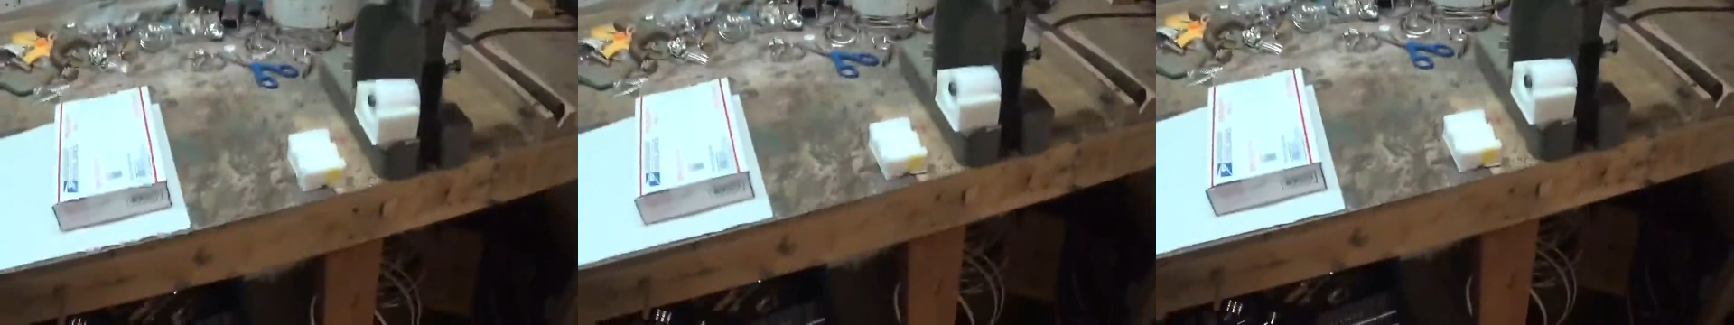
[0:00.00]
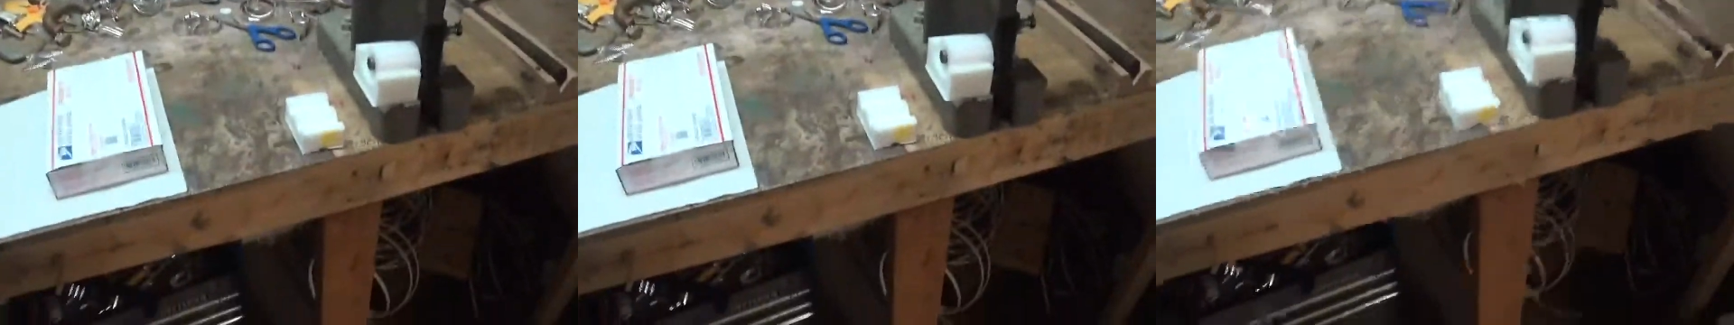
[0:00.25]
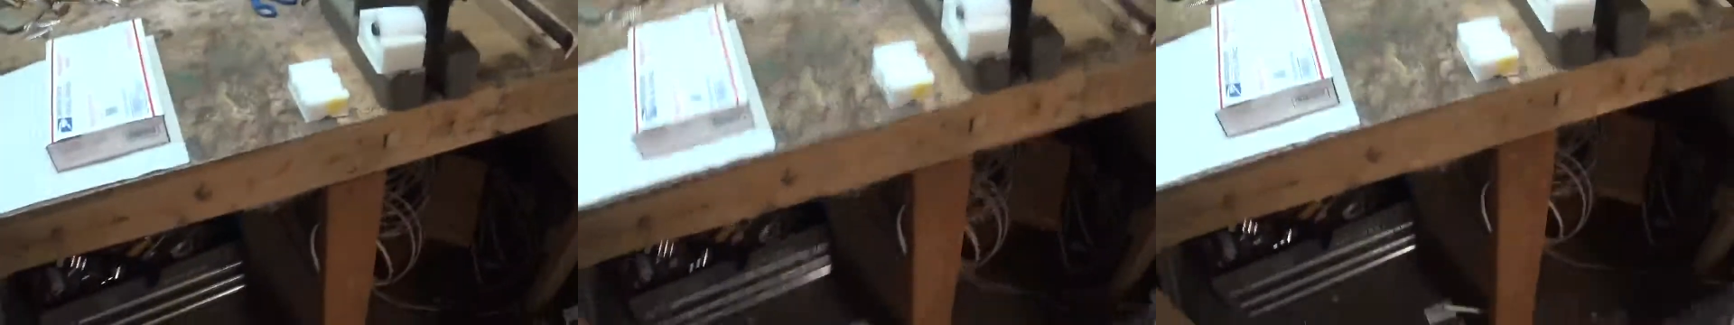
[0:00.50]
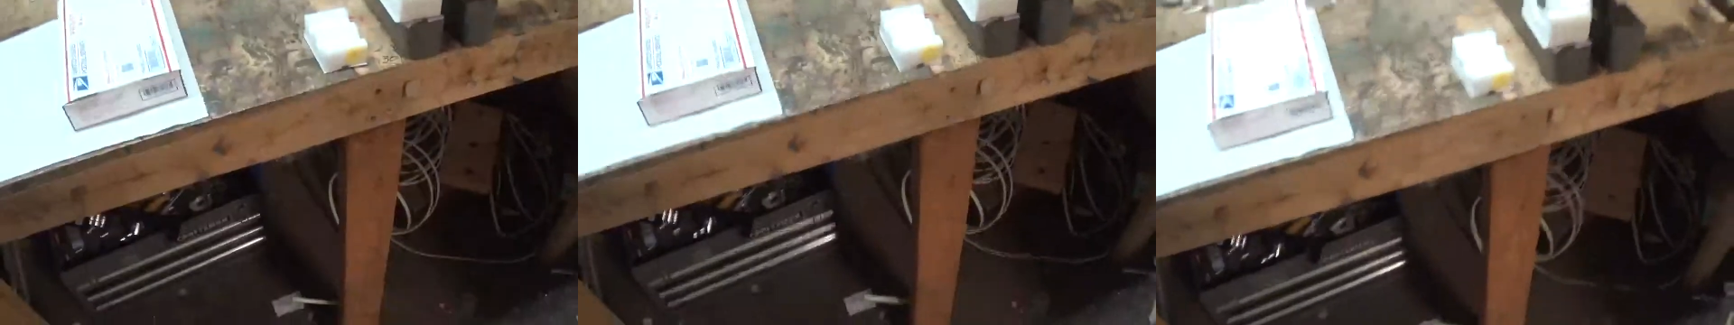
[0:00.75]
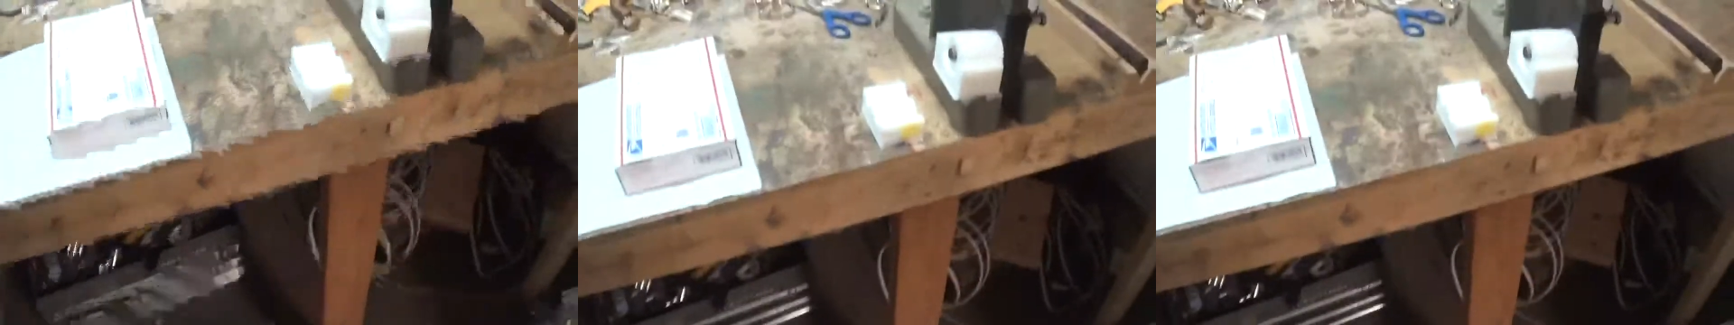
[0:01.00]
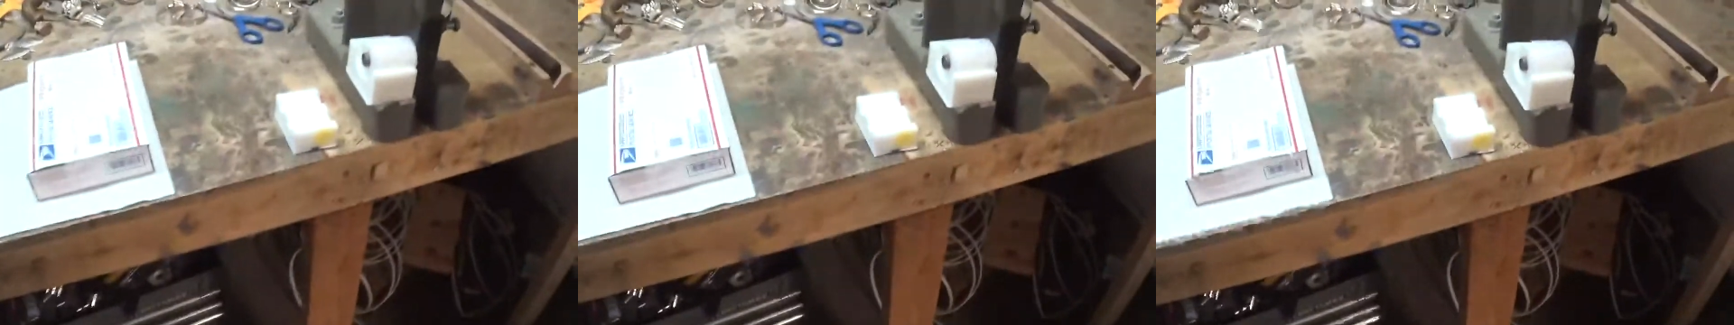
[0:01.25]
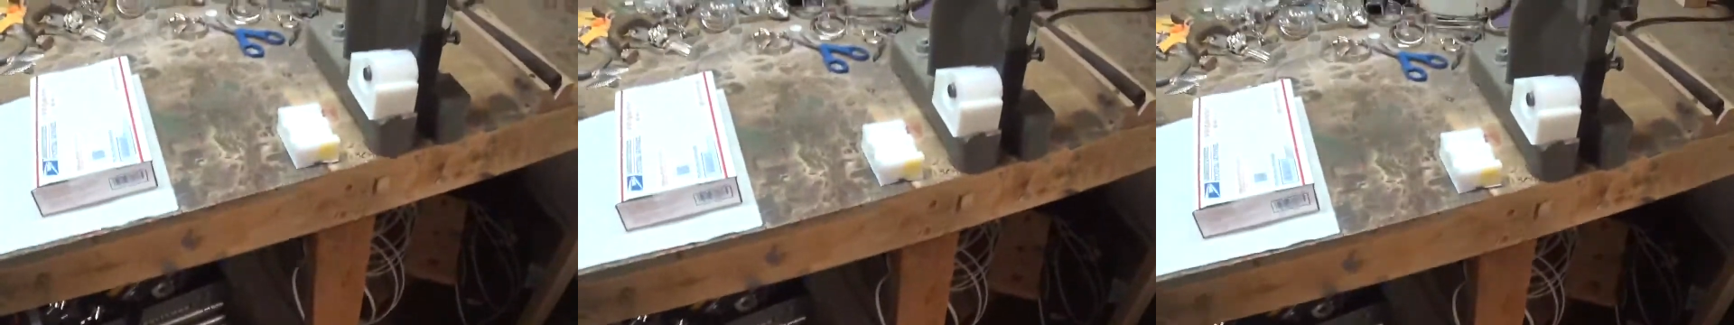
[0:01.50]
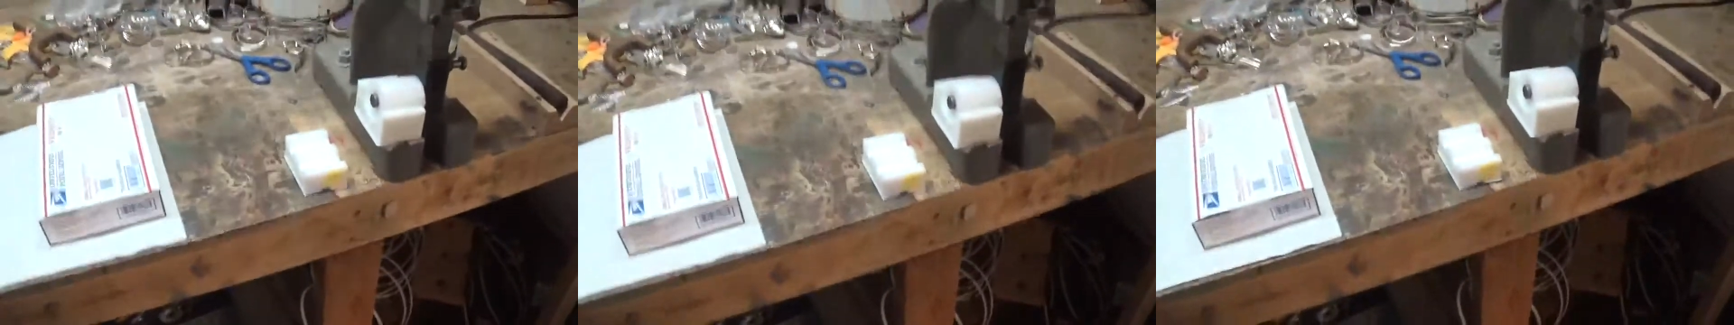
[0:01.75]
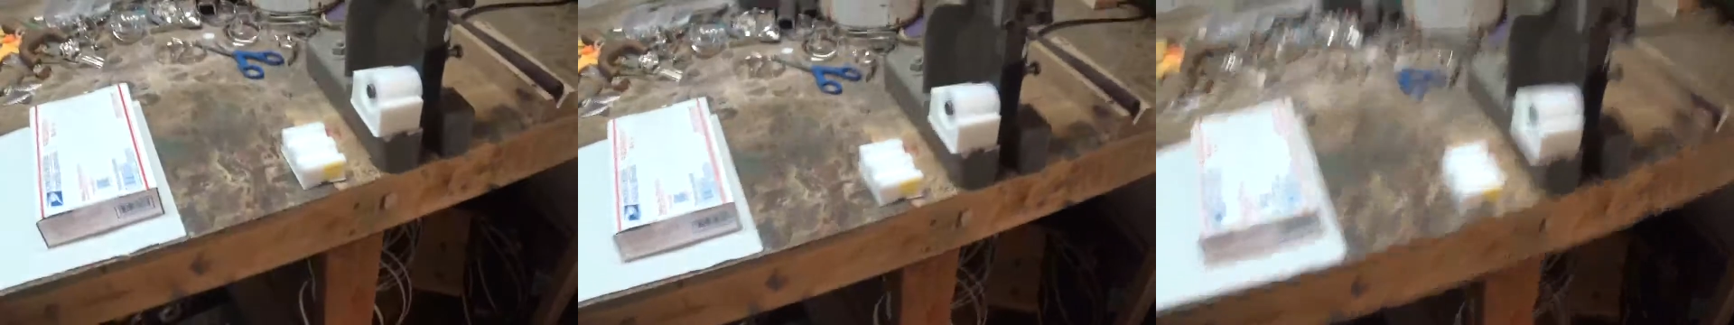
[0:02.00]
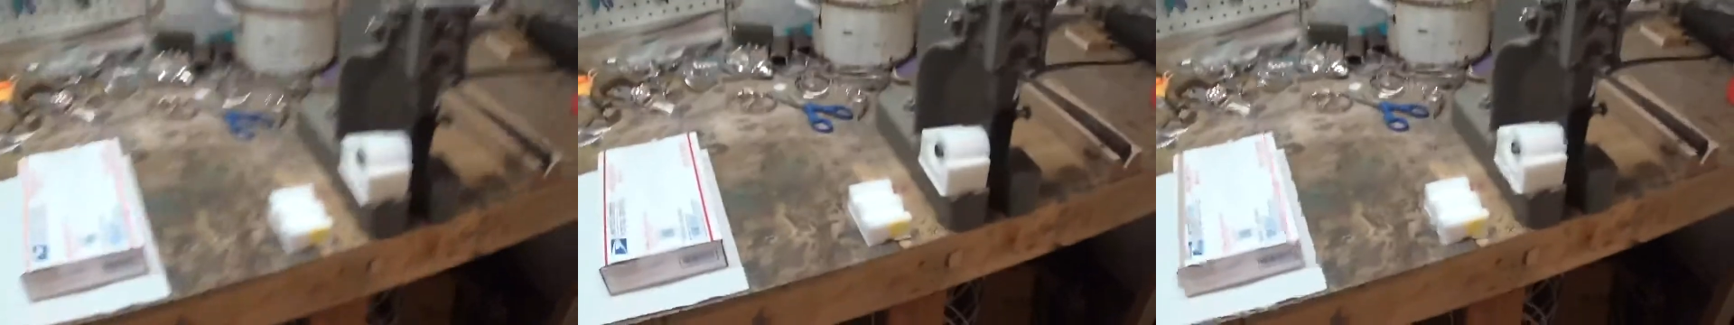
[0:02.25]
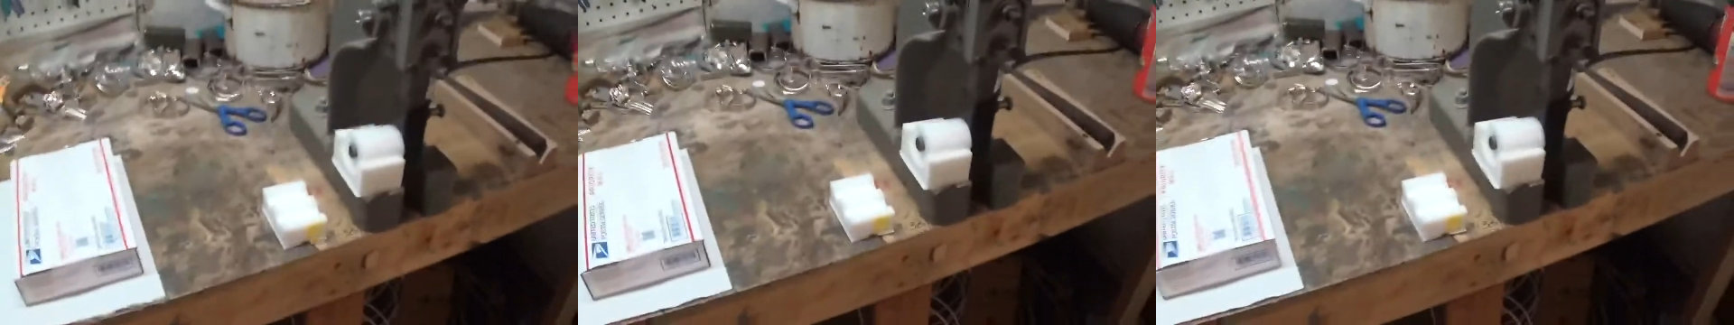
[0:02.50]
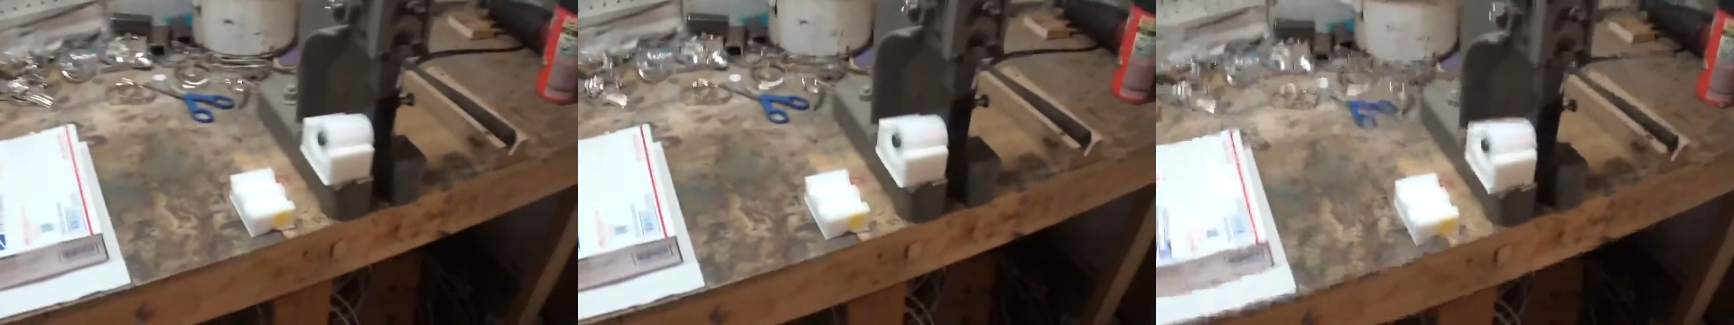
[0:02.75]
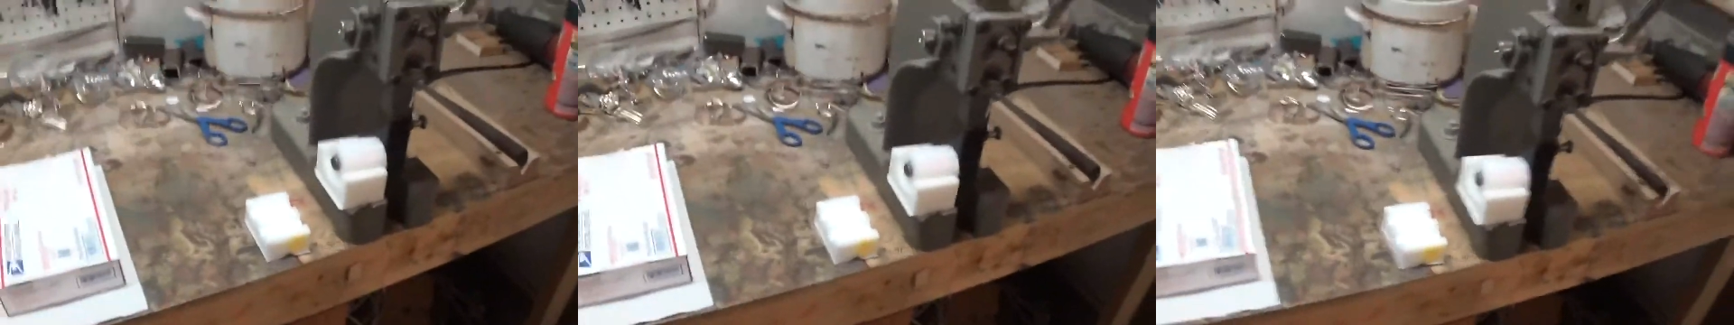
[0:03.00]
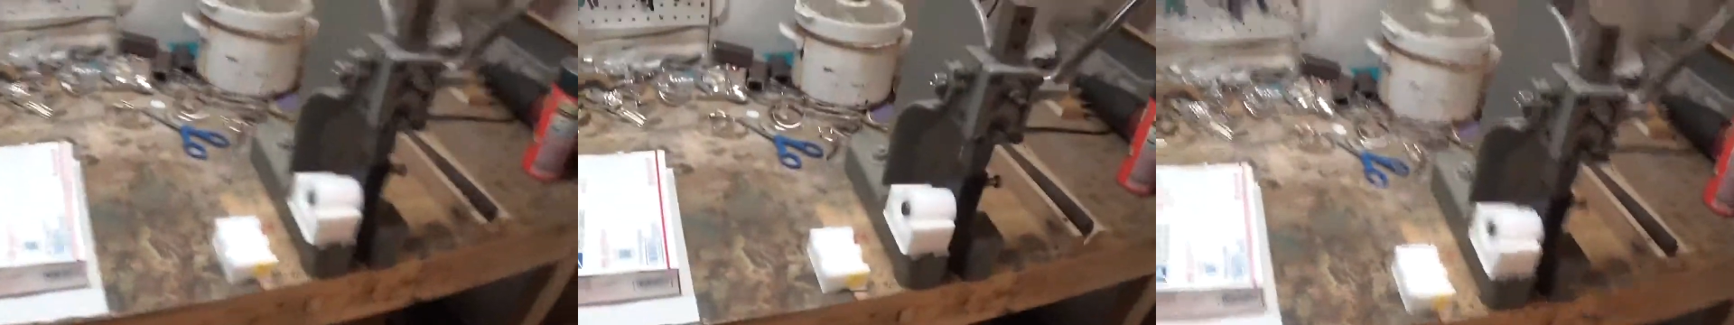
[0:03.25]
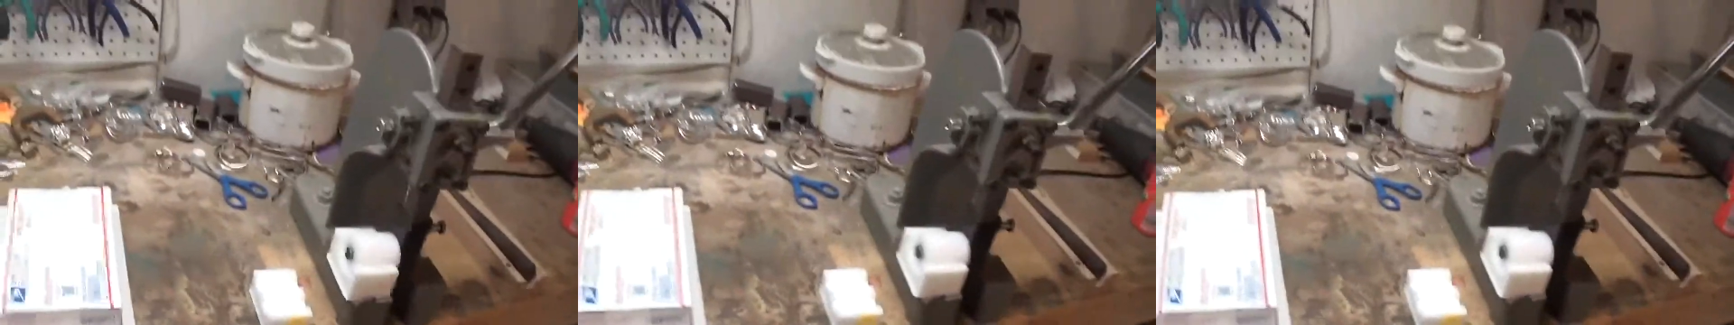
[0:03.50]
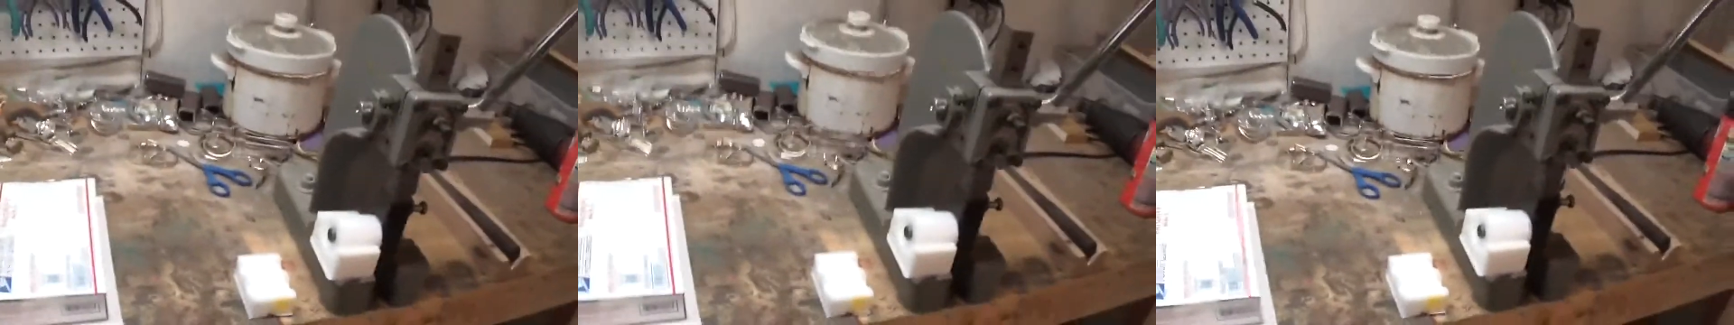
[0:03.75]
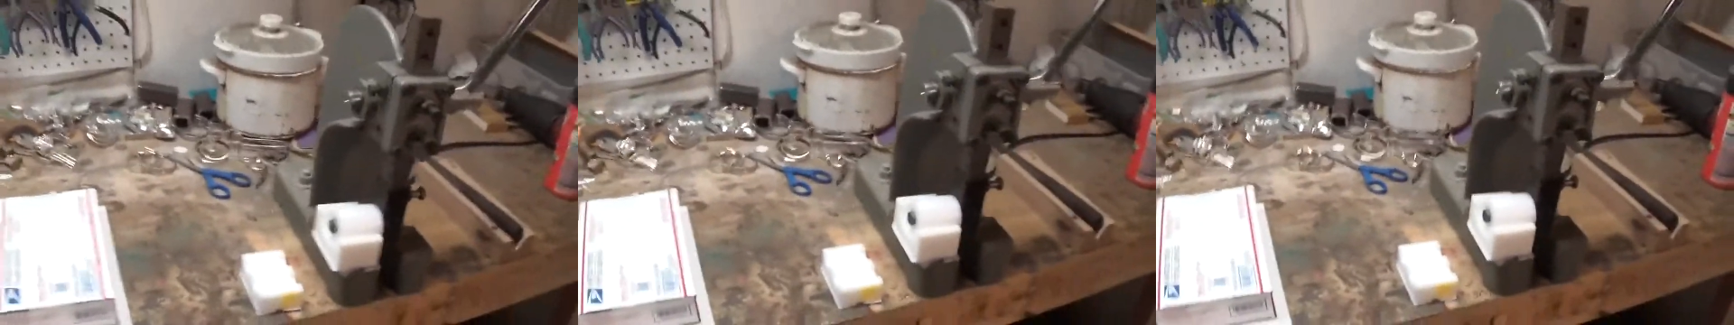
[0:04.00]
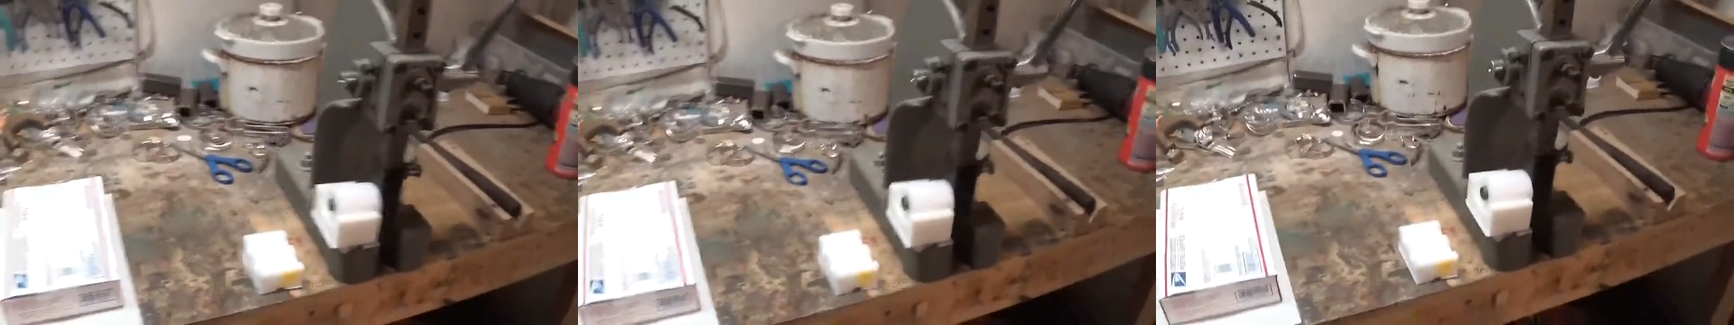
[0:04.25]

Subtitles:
[unreadable: no face in view]